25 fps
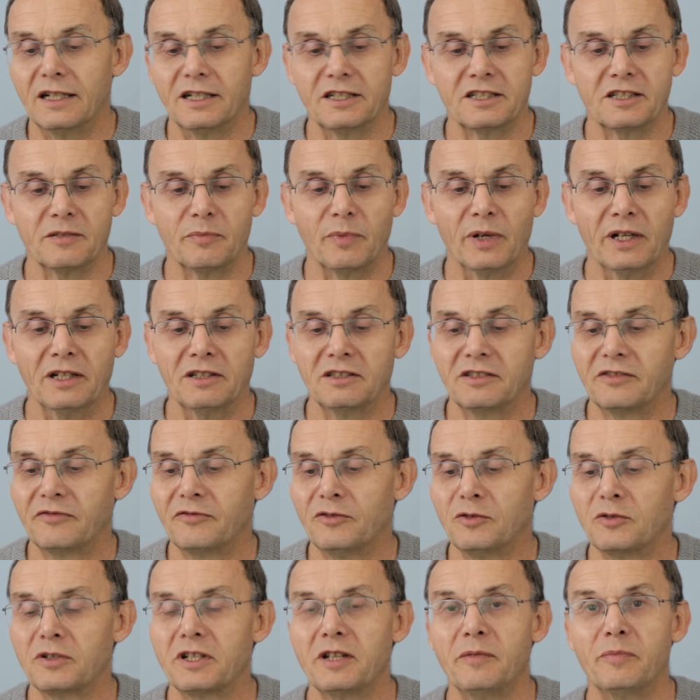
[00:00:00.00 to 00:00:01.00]
suppose,
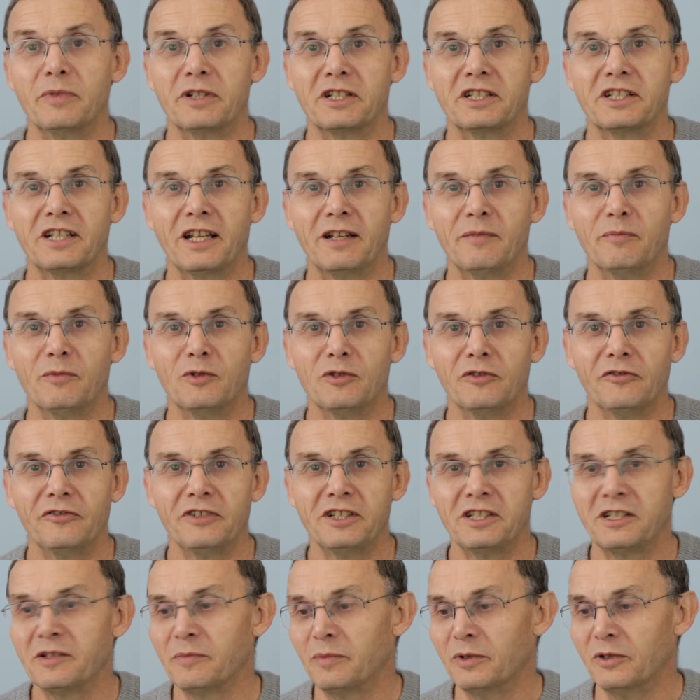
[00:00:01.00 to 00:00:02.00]
40% more
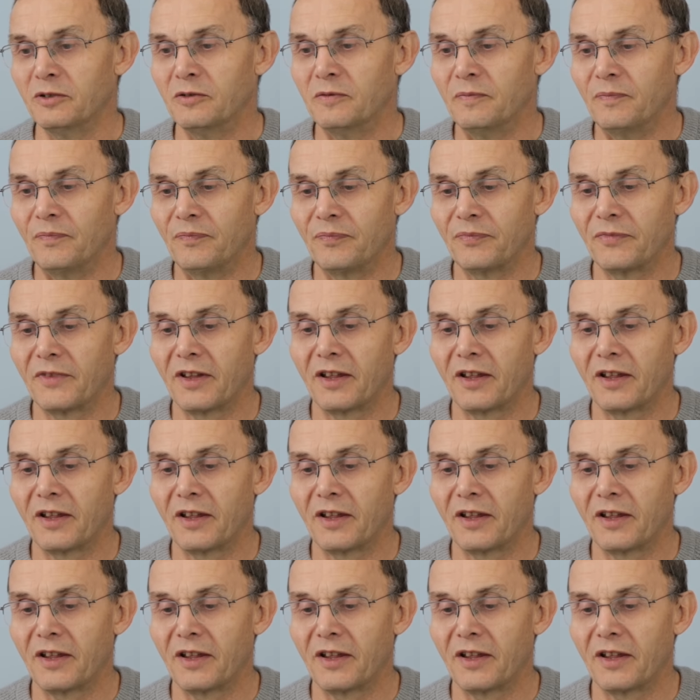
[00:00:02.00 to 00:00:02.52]
visible,